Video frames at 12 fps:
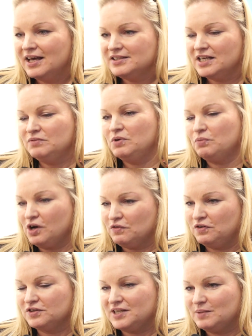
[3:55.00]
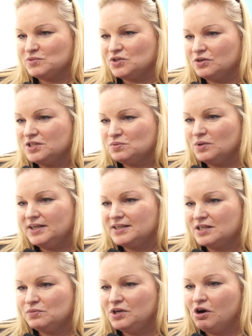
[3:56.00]
and then we work for them. So it's really
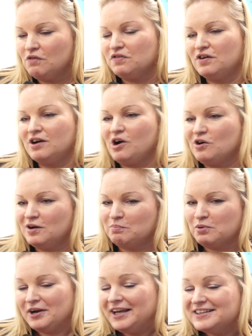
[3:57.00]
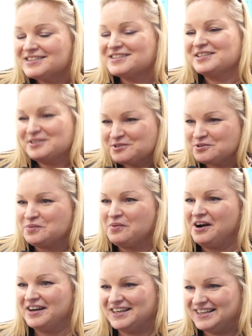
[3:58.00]
that we offer our brains to the
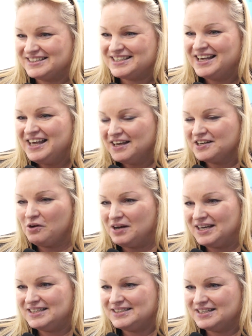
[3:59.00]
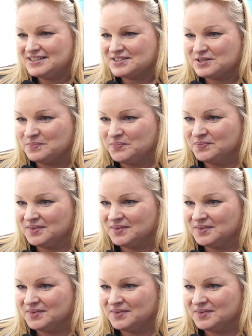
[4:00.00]
market and our ideas.